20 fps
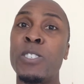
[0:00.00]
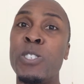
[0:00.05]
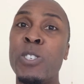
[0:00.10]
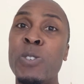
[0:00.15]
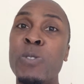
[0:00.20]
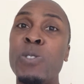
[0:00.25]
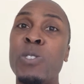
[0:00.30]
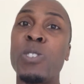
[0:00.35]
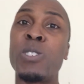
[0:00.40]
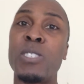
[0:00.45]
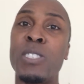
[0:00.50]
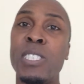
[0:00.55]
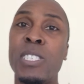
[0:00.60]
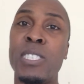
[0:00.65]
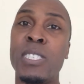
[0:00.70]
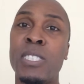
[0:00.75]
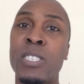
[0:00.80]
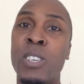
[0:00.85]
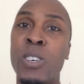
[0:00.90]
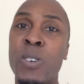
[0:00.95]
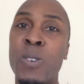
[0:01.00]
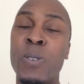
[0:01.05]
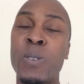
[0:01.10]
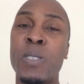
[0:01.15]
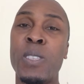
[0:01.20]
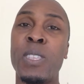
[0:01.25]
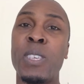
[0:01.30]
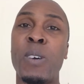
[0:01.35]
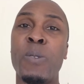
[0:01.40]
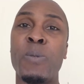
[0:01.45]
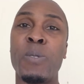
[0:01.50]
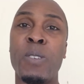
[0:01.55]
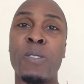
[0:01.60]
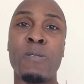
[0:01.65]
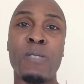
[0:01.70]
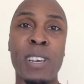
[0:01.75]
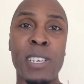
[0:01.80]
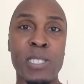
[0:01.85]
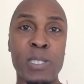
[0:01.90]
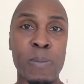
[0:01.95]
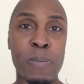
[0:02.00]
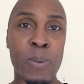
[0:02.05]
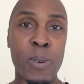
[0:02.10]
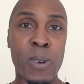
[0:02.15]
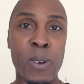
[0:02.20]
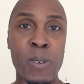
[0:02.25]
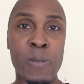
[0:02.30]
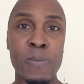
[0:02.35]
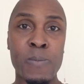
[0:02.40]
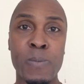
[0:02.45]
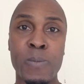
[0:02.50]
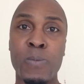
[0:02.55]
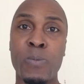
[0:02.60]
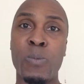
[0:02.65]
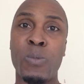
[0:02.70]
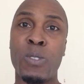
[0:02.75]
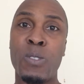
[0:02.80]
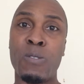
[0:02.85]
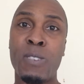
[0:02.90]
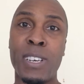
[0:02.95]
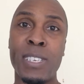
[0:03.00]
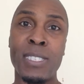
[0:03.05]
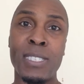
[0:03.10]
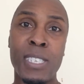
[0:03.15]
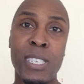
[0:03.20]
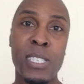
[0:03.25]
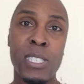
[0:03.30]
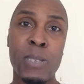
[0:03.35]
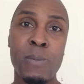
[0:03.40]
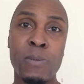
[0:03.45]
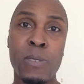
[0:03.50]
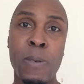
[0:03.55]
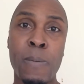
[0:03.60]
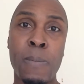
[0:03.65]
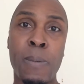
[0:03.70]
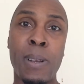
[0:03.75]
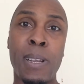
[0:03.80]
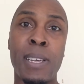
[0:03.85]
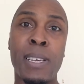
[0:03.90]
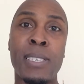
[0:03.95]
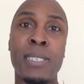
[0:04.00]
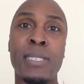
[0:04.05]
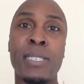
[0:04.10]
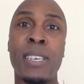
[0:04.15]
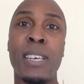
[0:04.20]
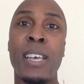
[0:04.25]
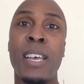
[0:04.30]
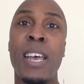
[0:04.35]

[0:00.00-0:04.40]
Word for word: You just need to know that with the right support, with the right systems in place,